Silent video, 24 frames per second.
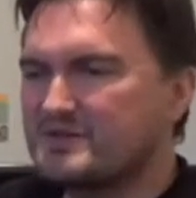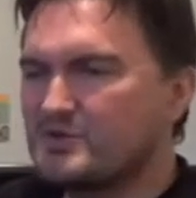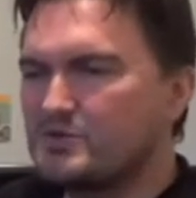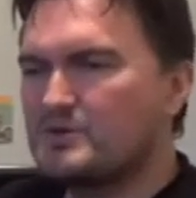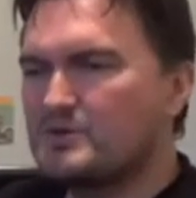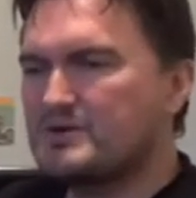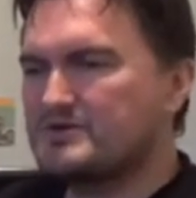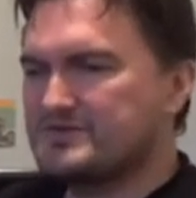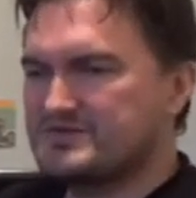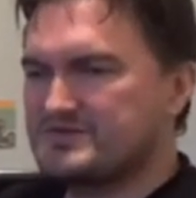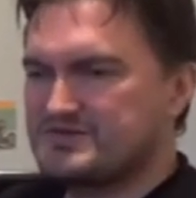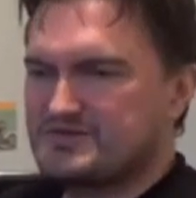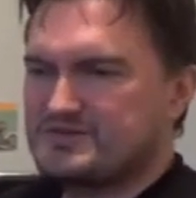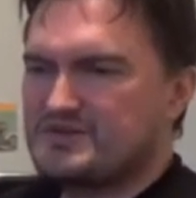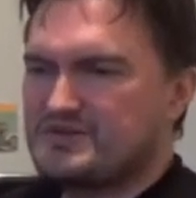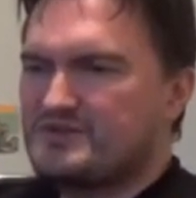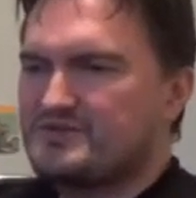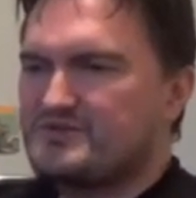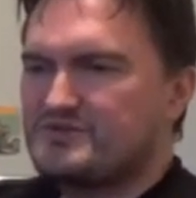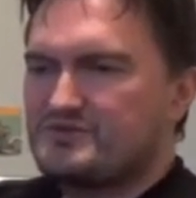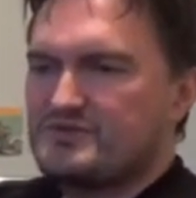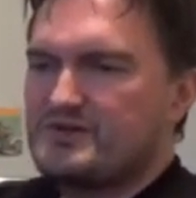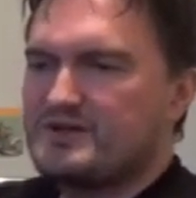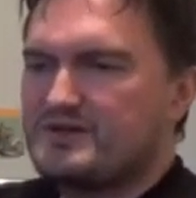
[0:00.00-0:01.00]
oh, I'll
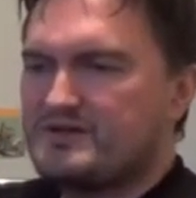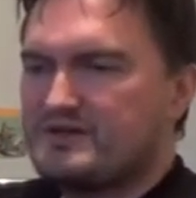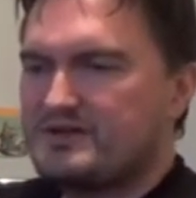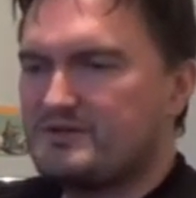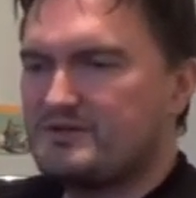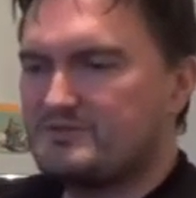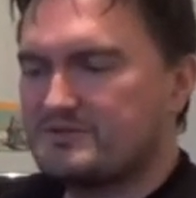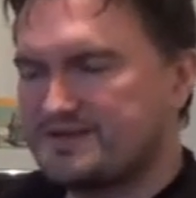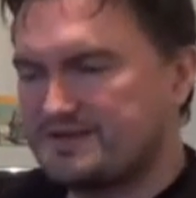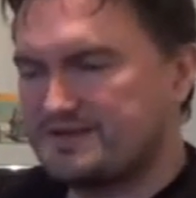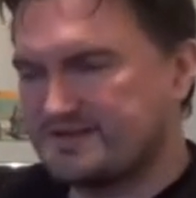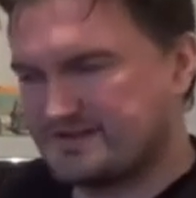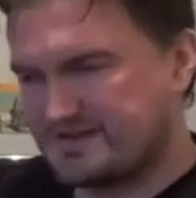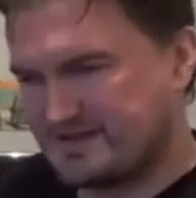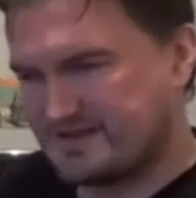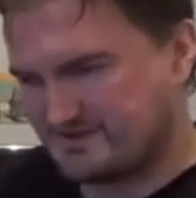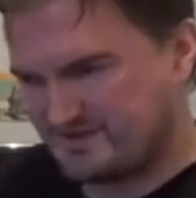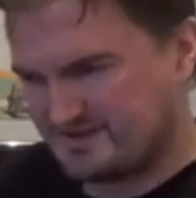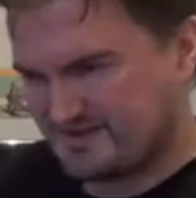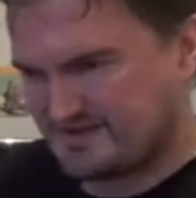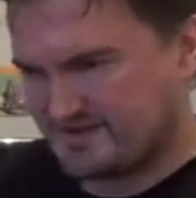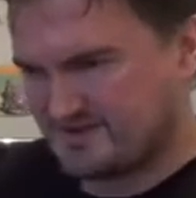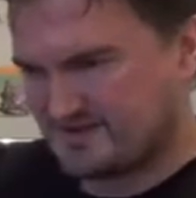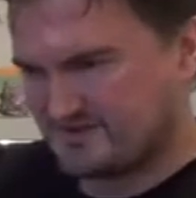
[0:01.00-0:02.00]
try that one, that
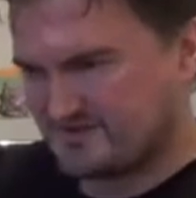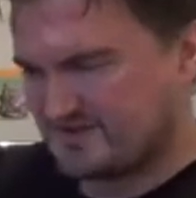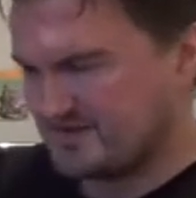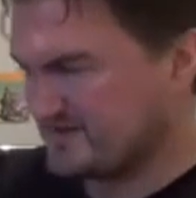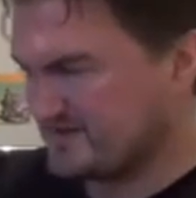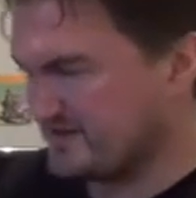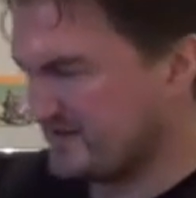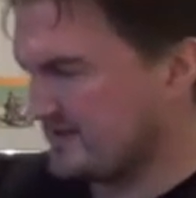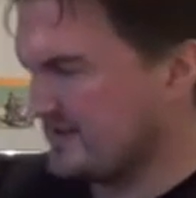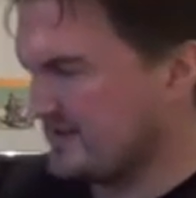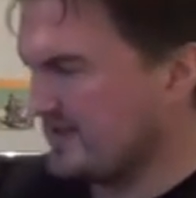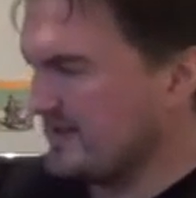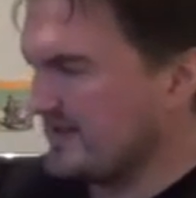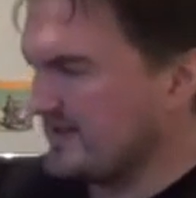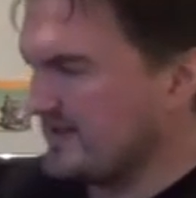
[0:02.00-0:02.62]
sounds interesting.